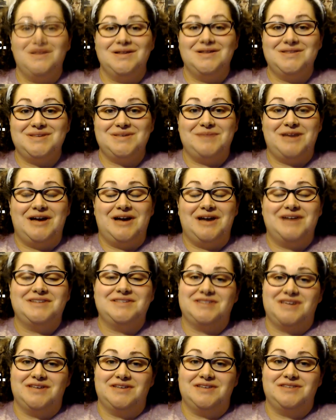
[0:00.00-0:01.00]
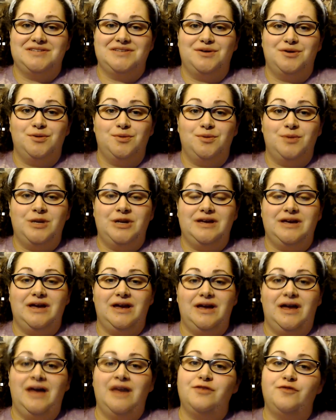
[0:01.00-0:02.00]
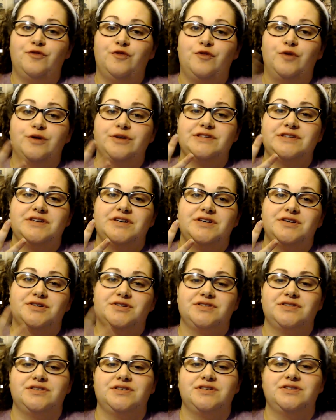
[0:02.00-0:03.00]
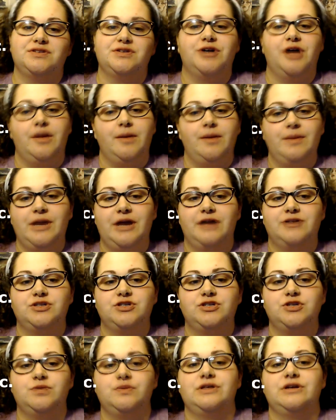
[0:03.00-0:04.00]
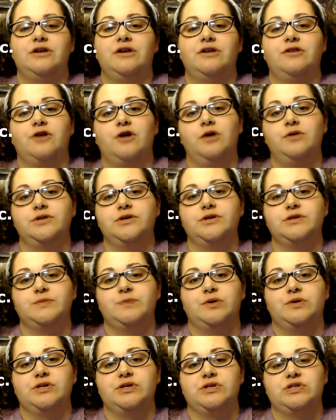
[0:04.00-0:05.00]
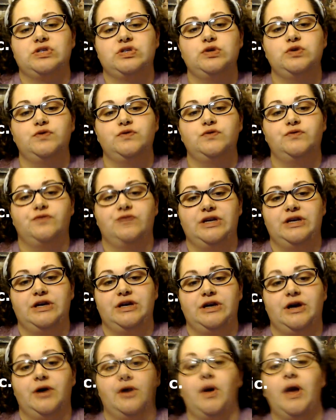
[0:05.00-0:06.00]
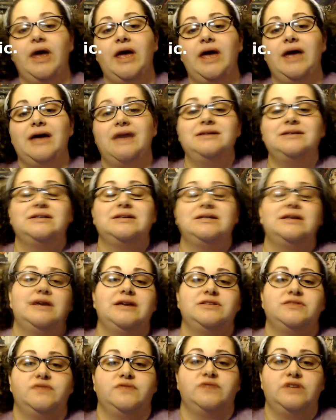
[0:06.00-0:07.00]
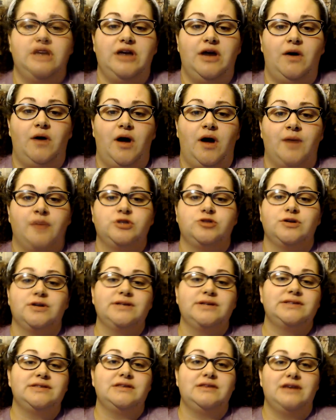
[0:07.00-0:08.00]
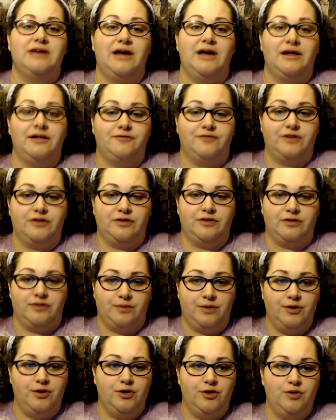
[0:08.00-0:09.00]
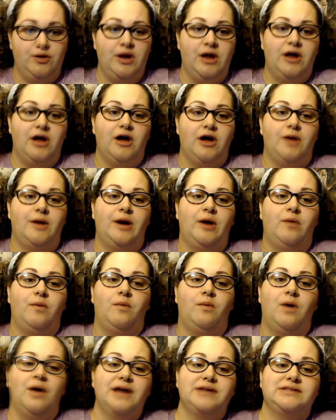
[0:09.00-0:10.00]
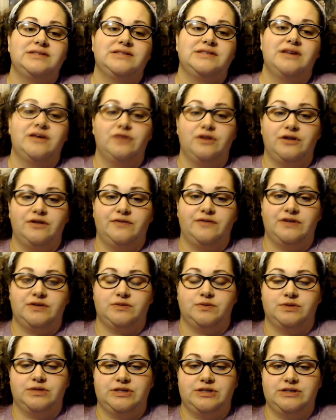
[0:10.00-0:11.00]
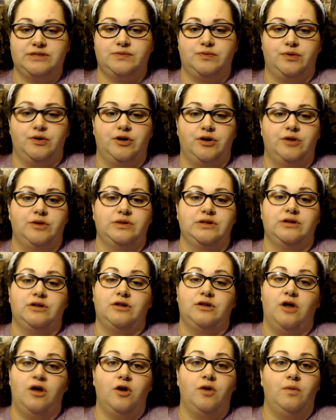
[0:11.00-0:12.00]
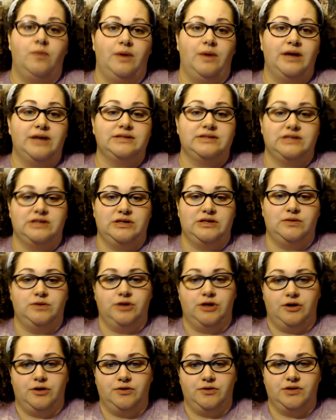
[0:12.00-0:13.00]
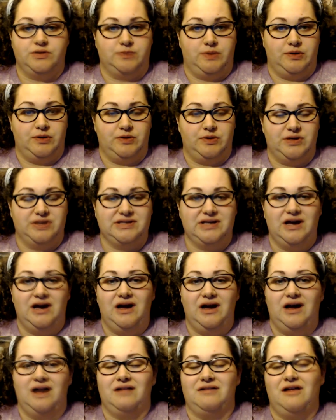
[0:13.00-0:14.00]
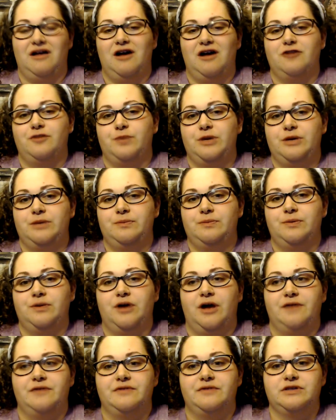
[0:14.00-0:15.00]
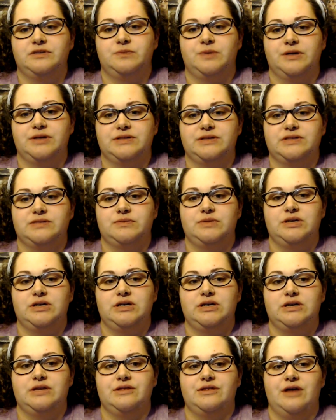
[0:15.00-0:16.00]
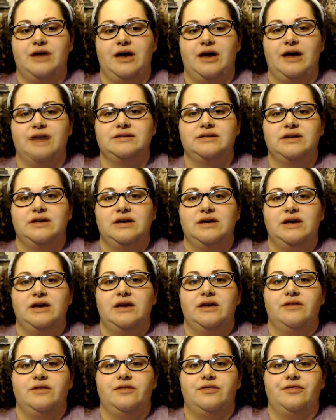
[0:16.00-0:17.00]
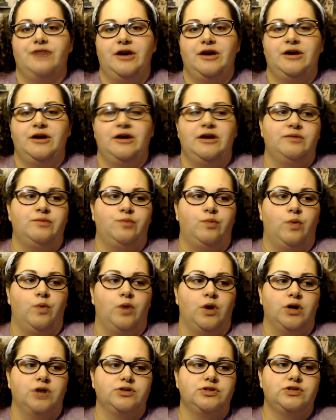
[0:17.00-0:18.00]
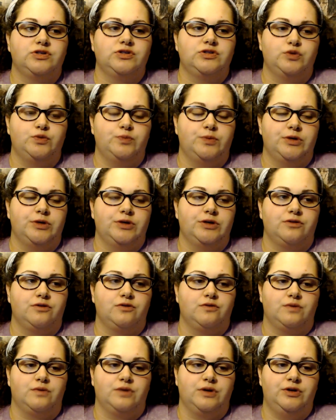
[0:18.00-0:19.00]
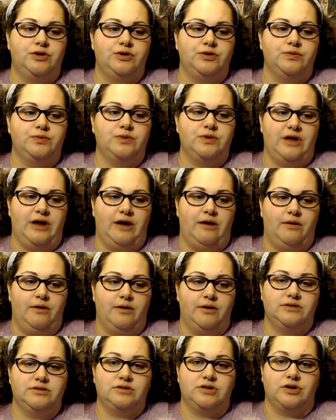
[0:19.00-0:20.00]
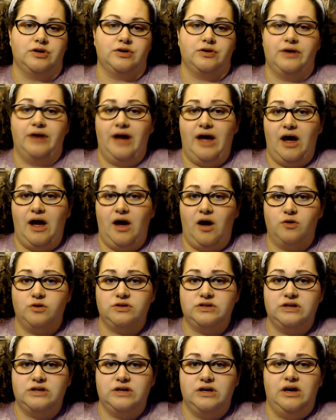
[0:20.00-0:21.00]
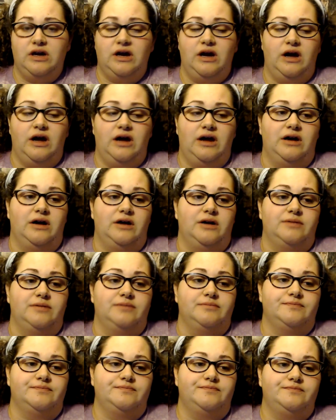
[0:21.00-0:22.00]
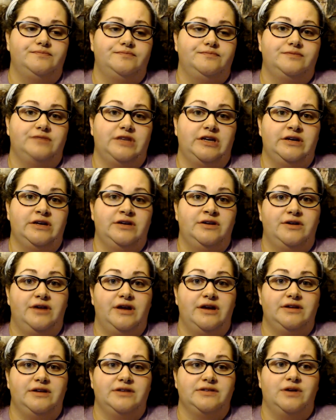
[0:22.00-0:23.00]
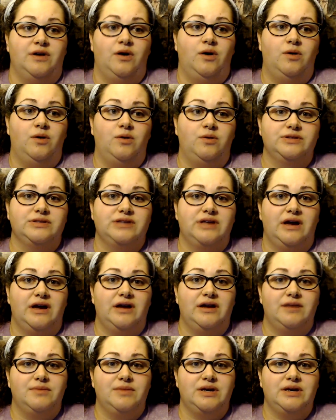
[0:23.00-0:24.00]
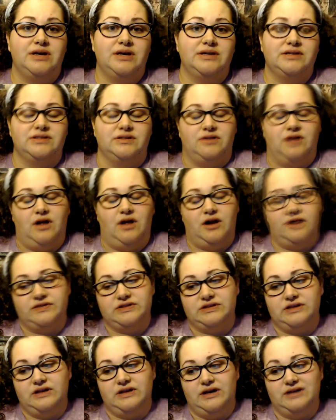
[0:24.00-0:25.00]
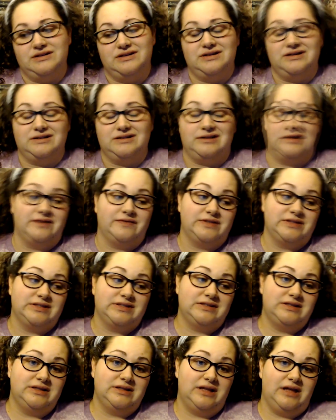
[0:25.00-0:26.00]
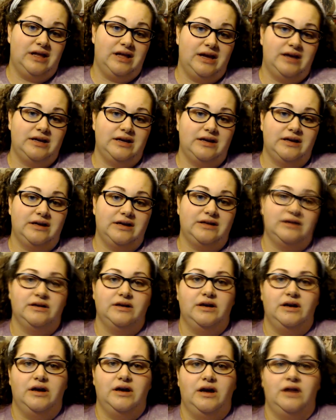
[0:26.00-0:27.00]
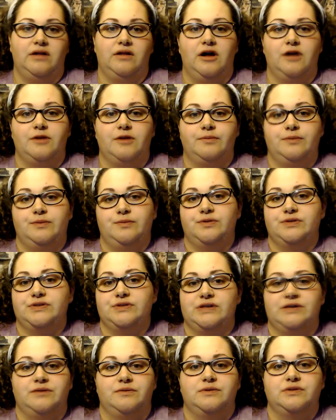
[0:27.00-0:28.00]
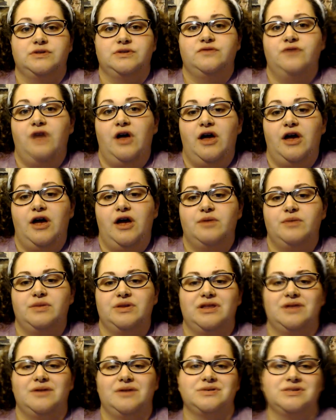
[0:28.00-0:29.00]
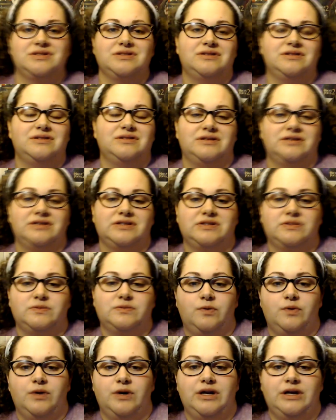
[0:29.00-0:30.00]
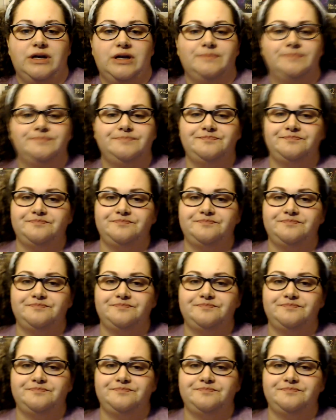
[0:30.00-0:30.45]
What's up, guys? It's Casey Zogelman, aka the fourth Sanderson sister, coming at you with another Hocus Pocus 2 video. In today's video, I'm addressing the elephant in the room about why several of us were disappointed with the long-awaited sequel to Hocus Pocus. A lot of people have expressed to me that they weren't super thrilled with how it turned out. The internet as a whole is kind of mixed. A lot of us liked it, a lot of us didn't like it. A lot of people said it was fun, but they were still a little disappointed.